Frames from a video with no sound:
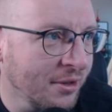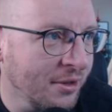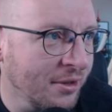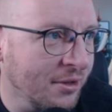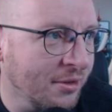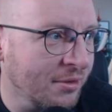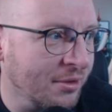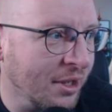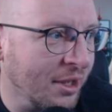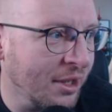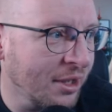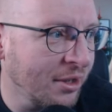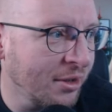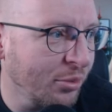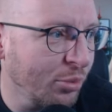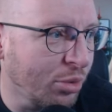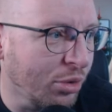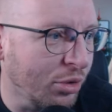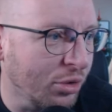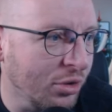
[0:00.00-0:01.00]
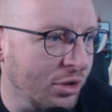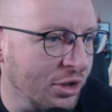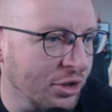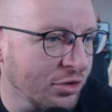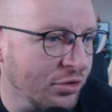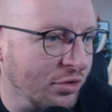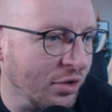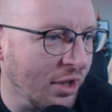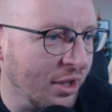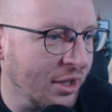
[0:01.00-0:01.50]
Okay, Polish
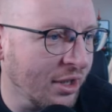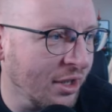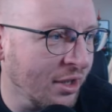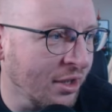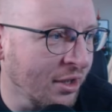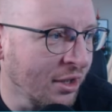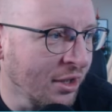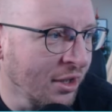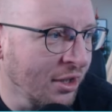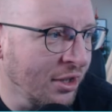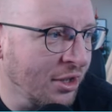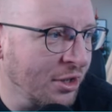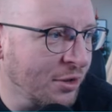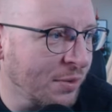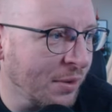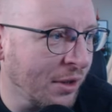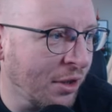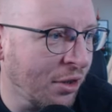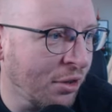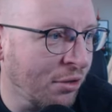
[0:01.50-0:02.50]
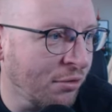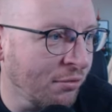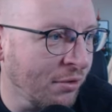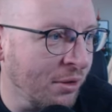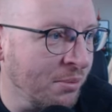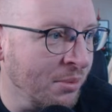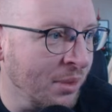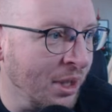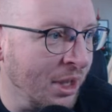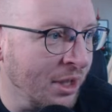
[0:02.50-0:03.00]
striker. They spent 3
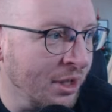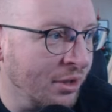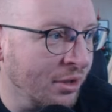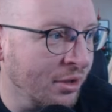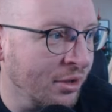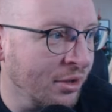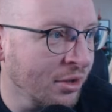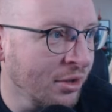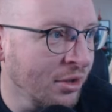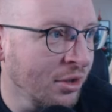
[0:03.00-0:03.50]
million